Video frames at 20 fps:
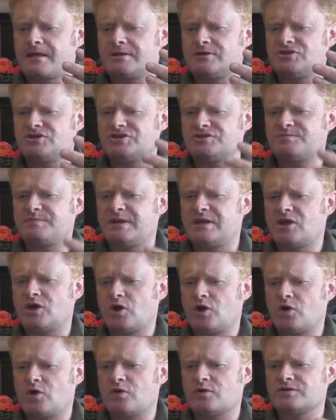Just
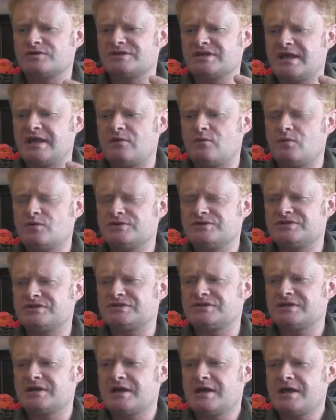because it was...